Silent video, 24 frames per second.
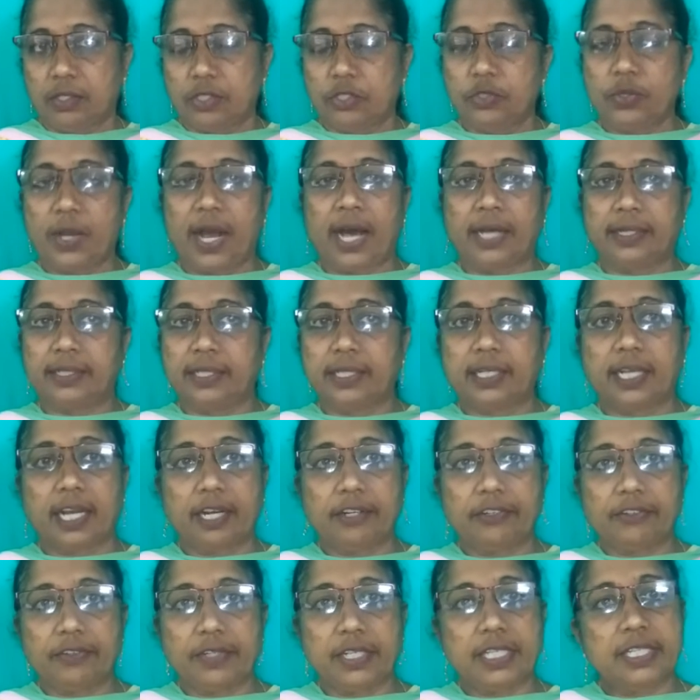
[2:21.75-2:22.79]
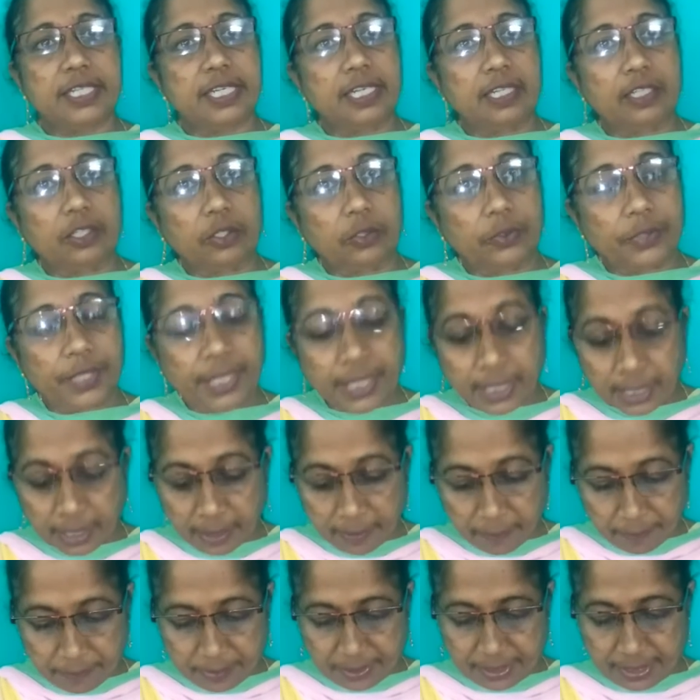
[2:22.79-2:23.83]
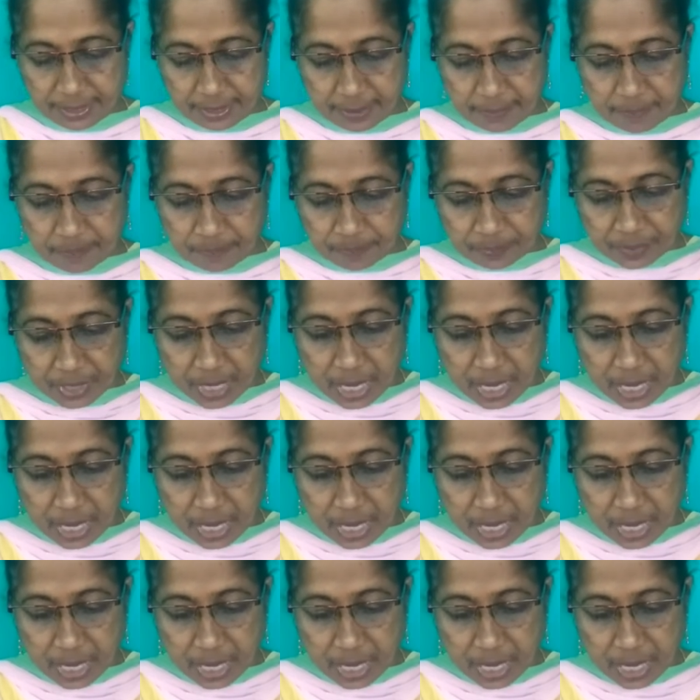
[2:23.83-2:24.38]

to other countries, including Britain.